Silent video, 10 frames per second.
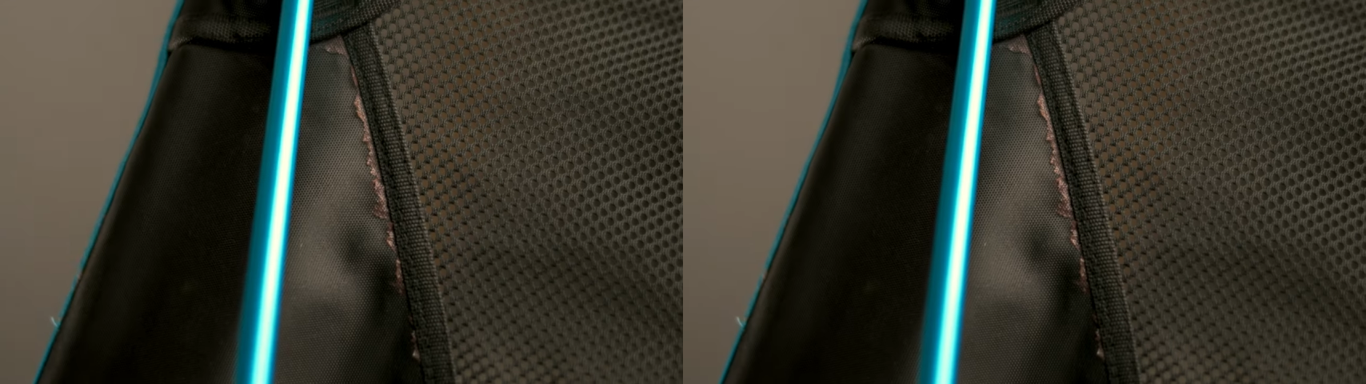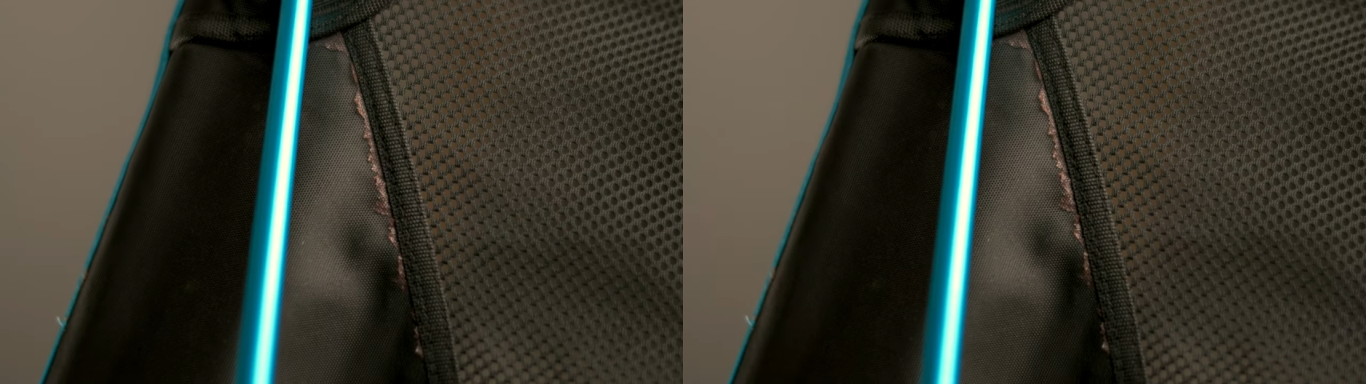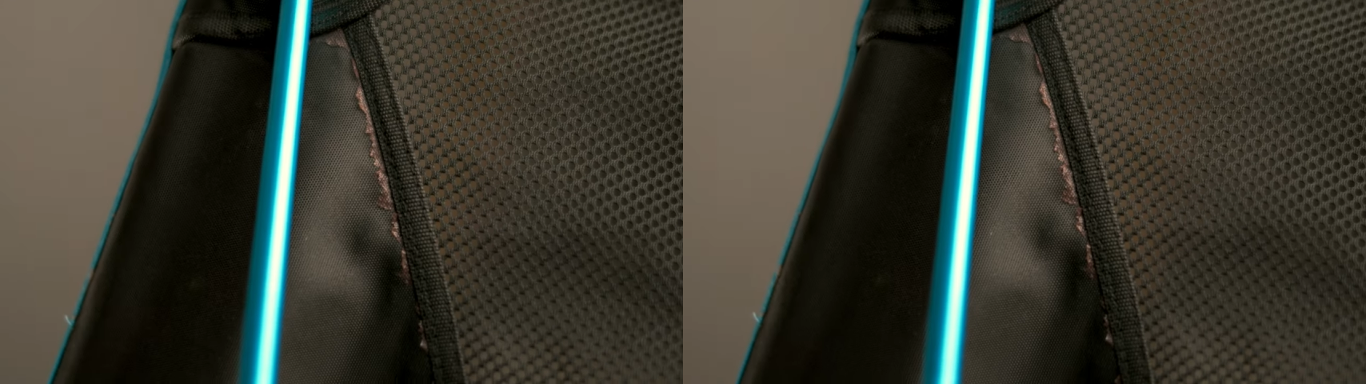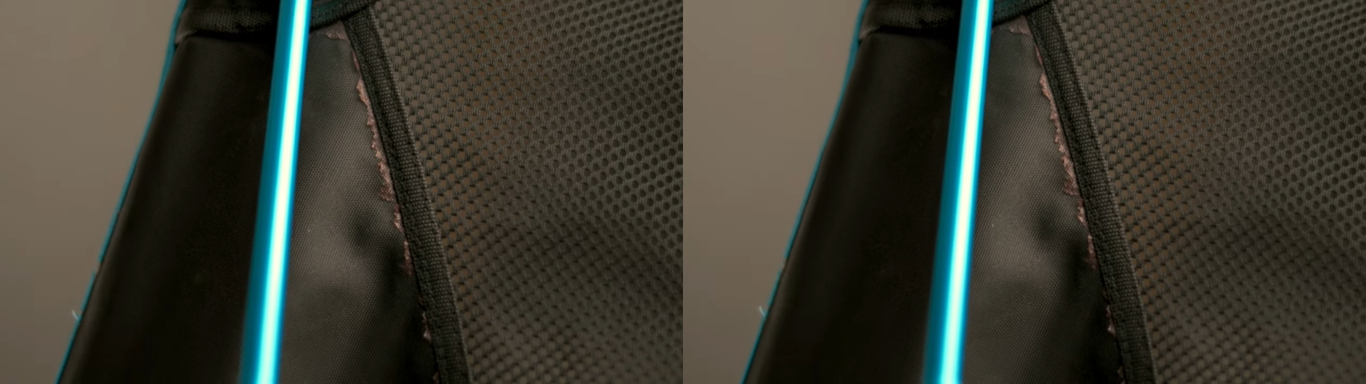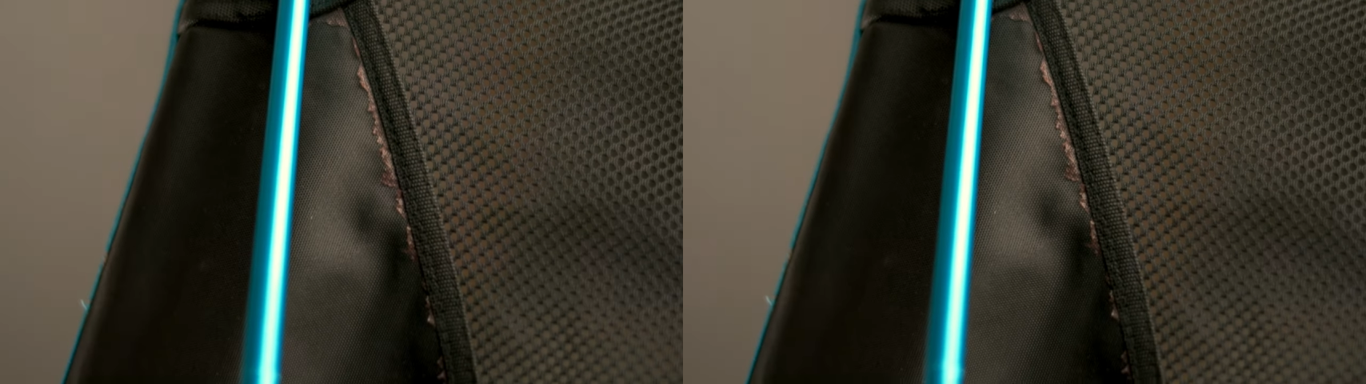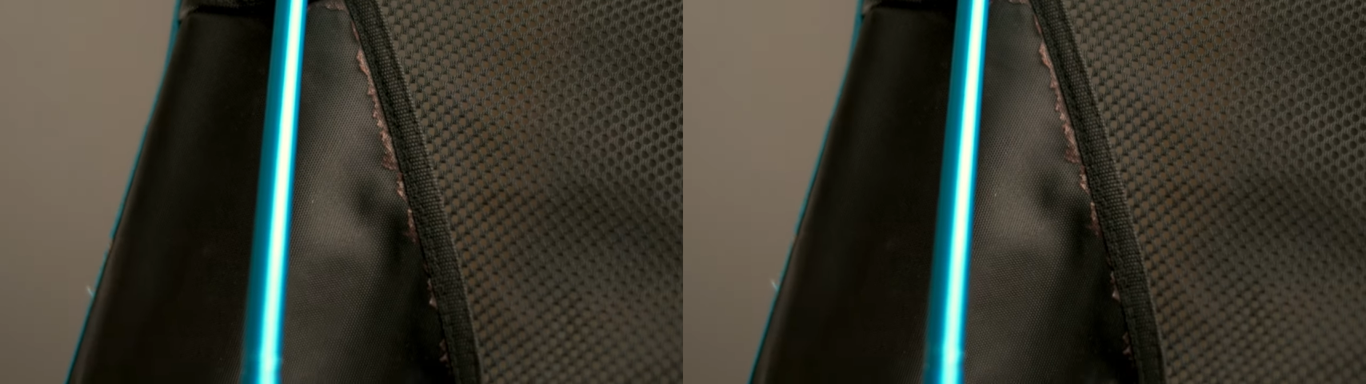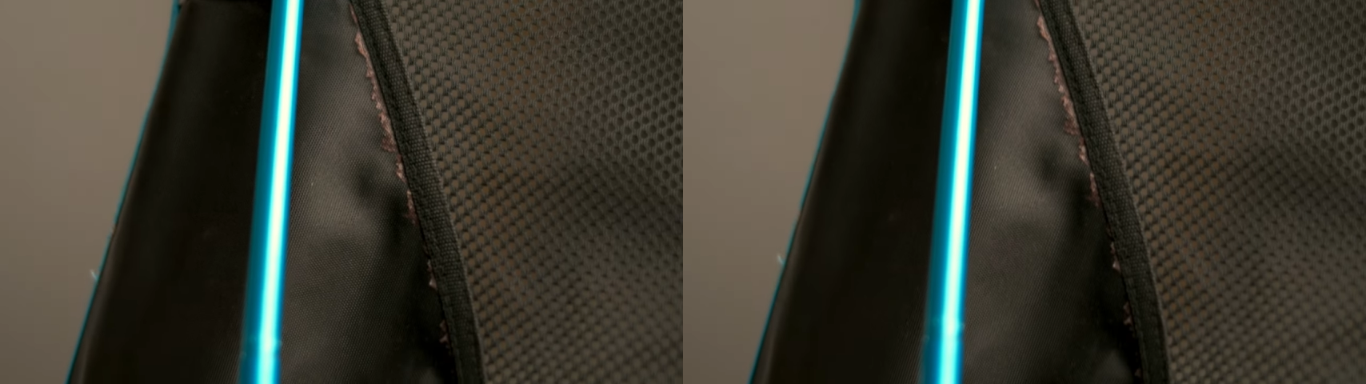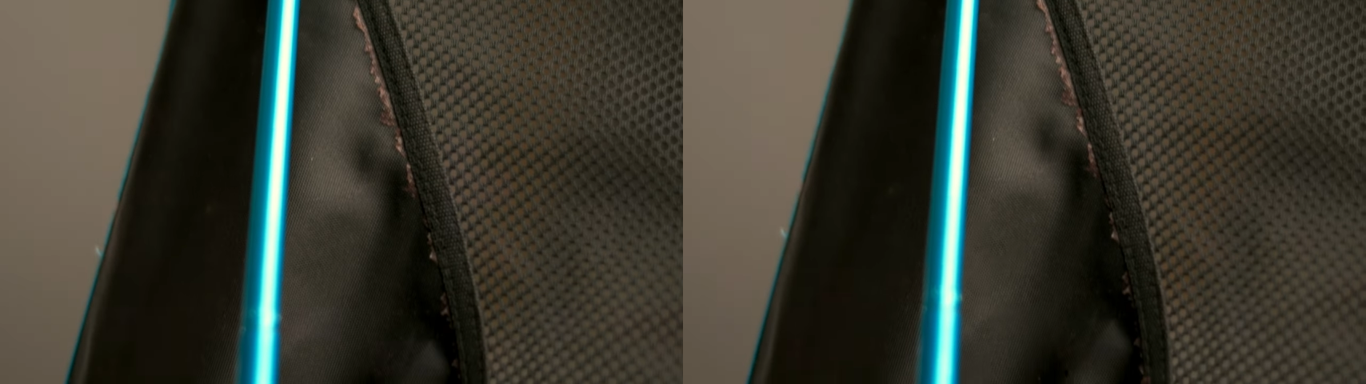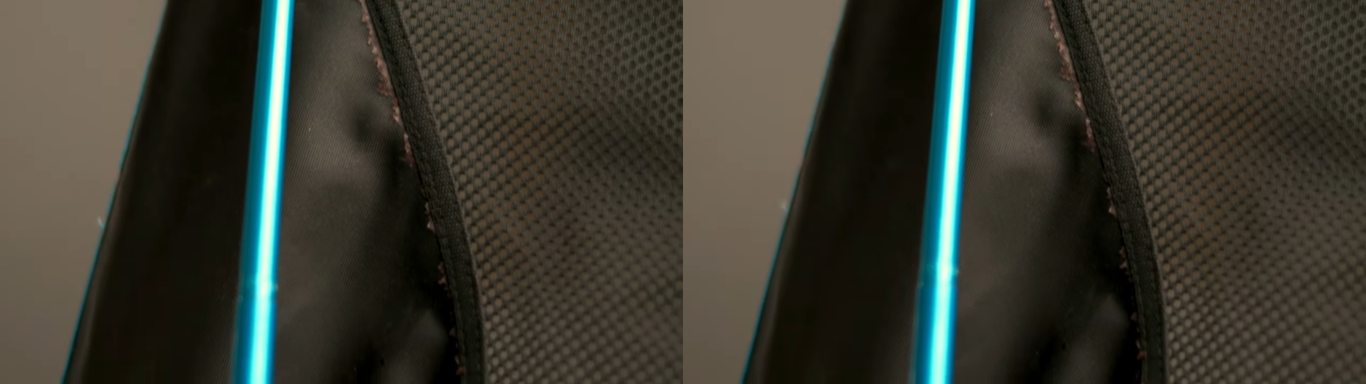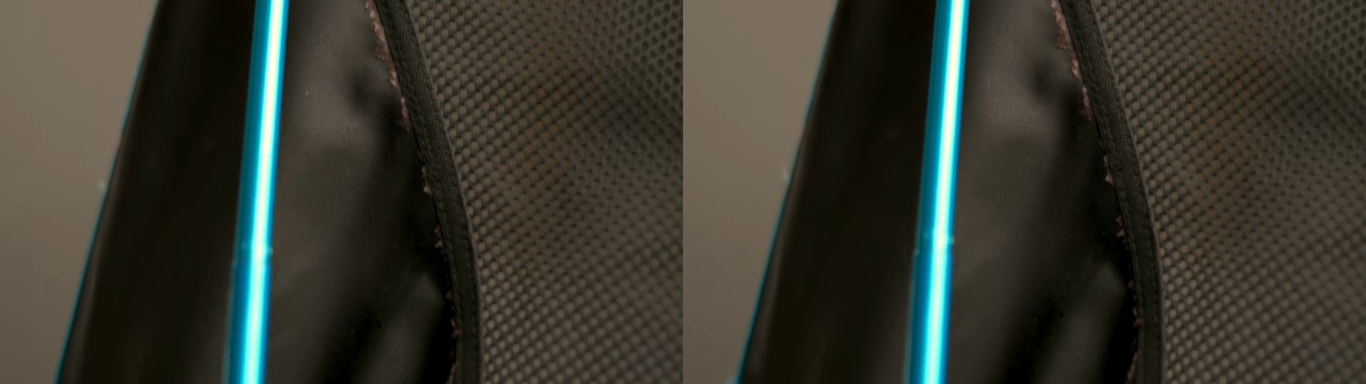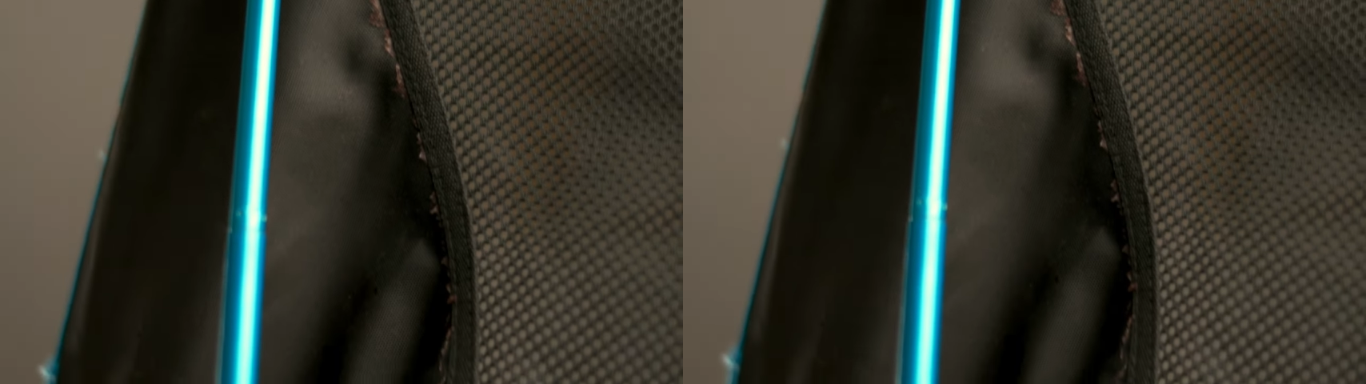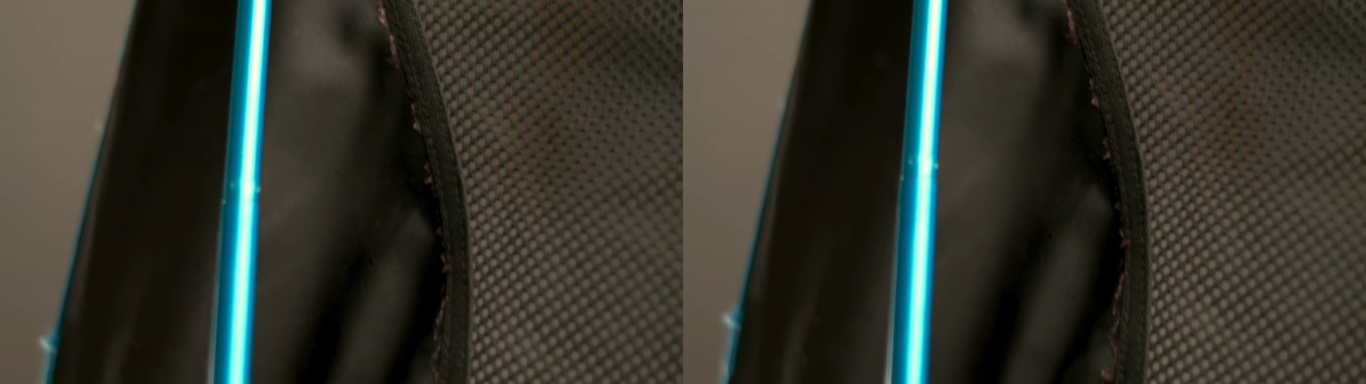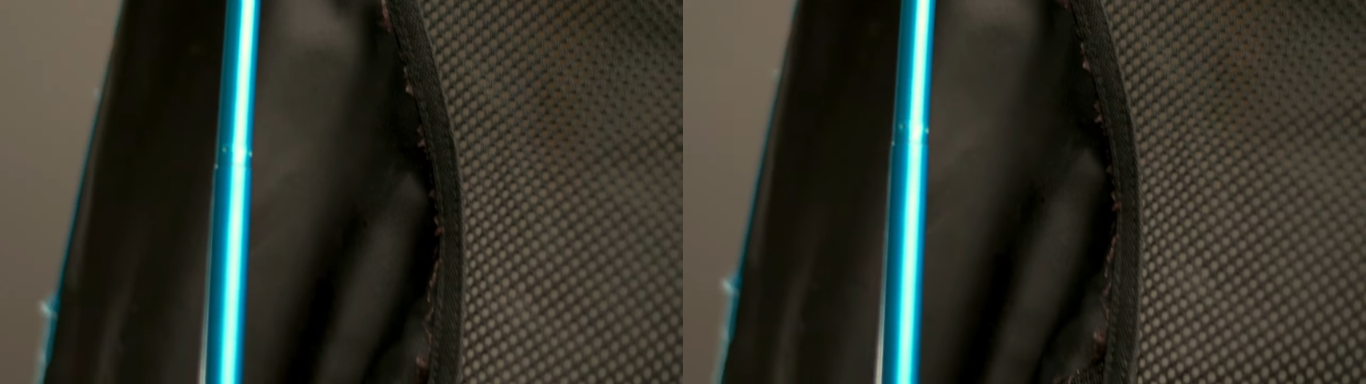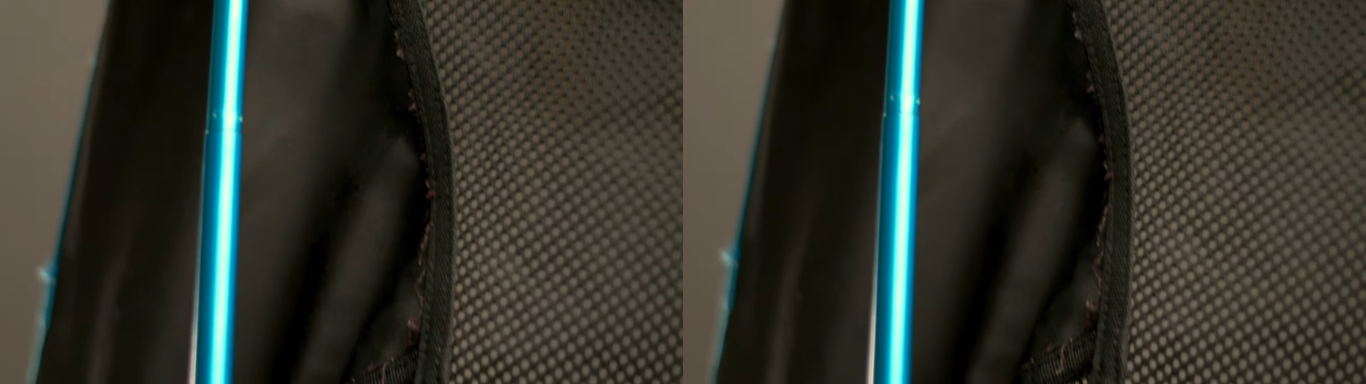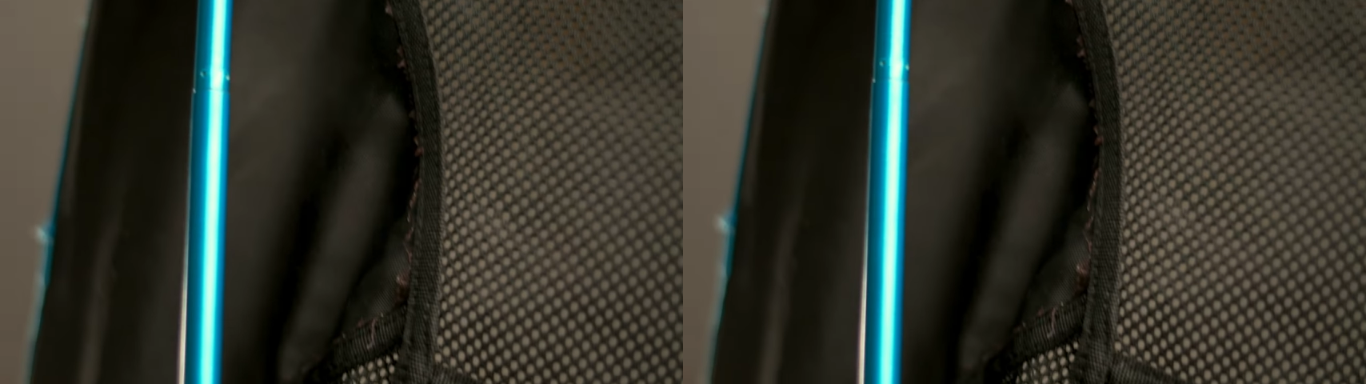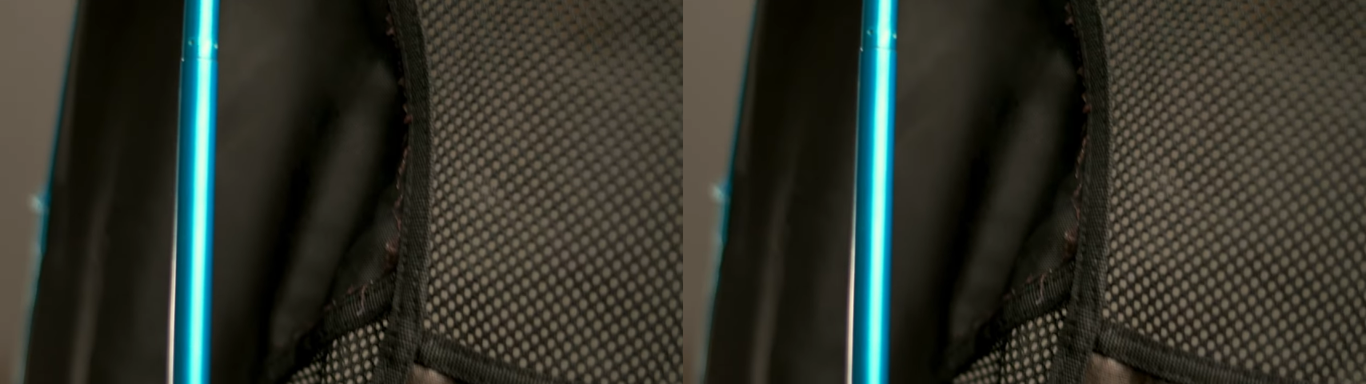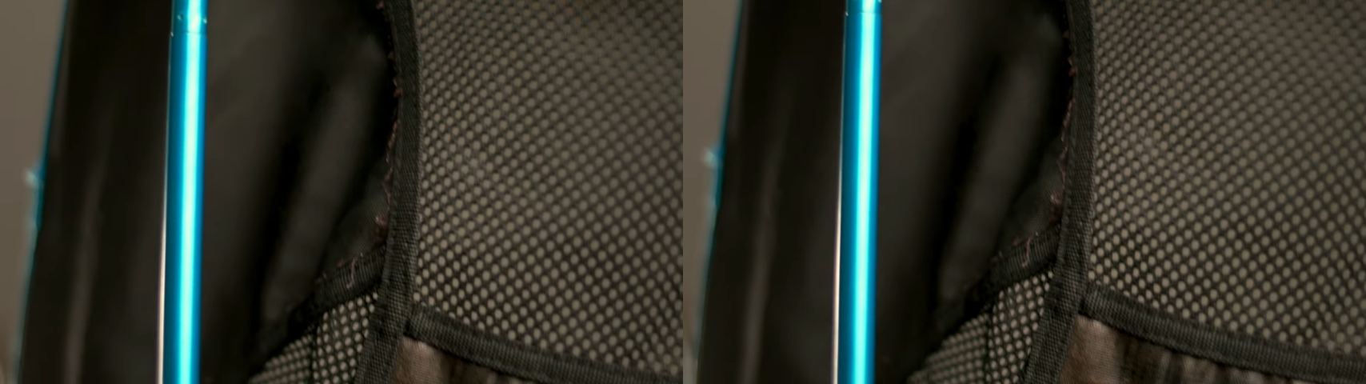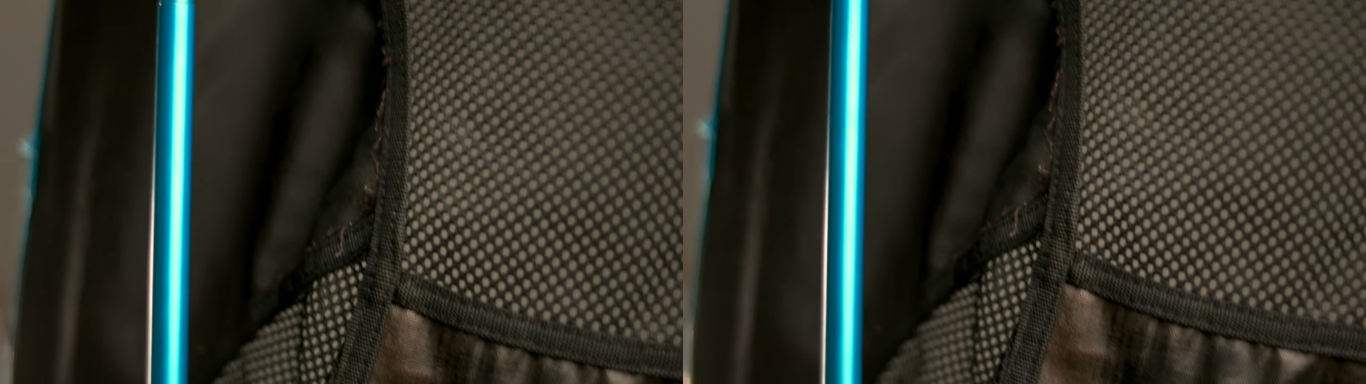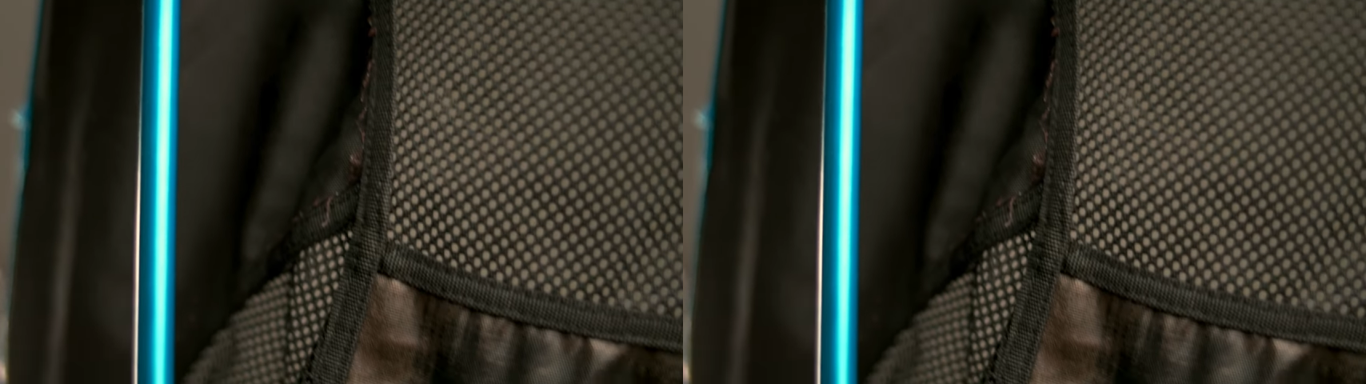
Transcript: (no speaker visible)